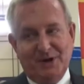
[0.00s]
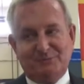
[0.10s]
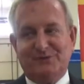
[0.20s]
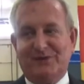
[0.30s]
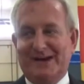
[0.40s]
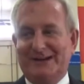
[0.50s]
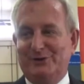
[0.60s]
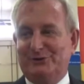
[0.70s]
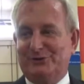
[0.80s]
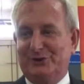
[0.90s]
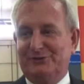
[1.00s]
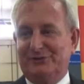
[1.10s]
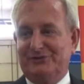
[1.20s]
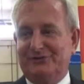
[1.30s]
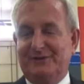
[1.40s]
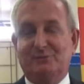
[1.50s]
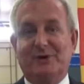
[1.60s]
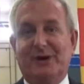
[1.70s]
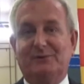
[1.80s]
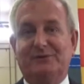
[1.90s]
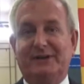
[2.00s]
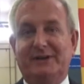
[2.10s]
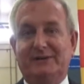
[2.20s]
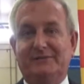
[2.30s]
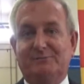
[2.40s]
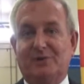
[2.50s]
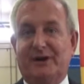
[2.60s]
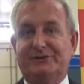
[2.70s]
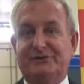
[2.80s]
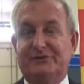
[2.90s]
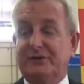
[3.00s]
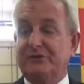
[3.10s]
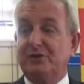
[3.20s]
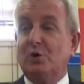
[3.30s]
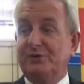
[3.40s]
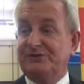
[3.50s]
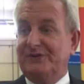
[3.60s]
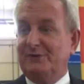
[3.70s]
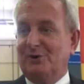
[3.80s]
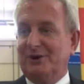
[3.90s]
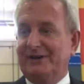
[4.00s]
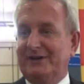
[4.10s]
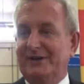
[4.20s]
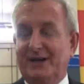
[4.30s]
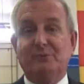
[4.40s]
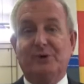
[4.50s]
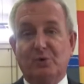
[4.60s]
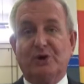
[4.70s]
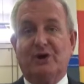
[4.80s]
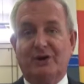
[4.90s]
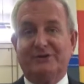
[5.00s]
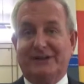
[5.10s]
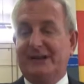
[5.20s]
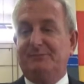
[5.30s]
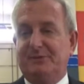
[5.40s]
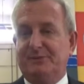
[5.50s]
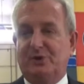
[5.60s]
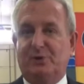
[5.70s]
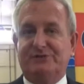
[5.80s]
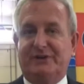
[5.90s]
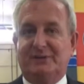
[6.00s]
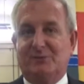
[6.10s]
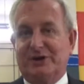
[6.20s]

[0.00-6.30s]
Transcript: but providing good service, then we're able to give prices that are the lowest in the market, and we work hard to keep them the lowest in the